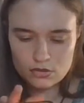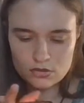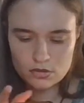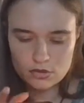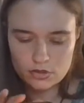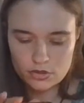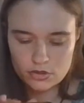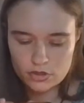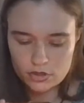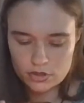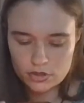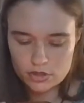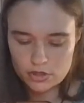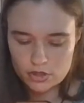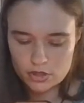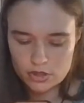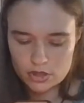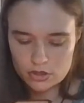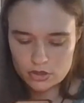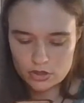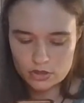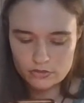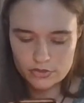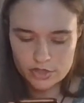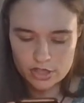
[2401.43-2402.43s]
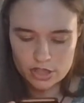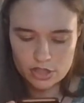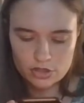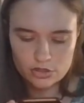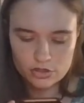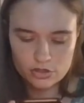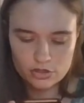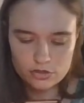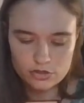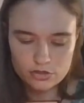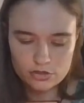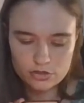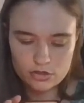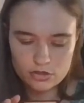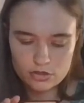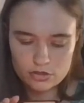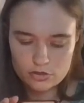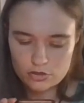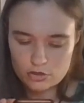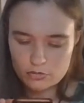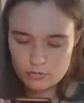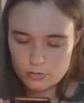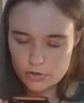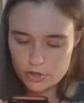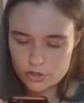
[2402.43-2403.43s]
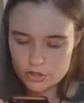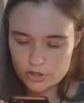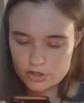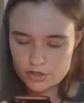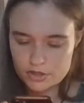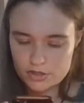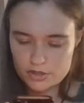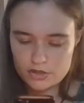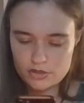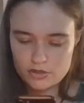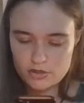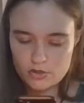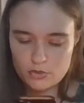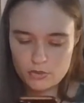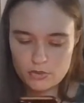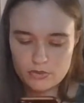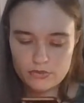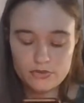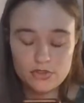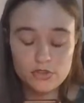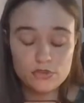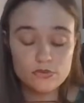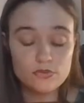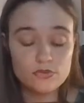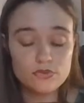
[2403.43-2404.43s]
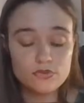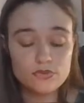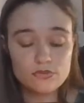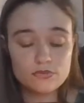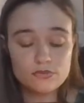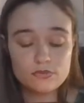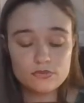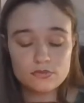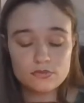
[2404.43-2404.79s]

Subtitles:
Well, not notifications. Let's go to purchases and reviews.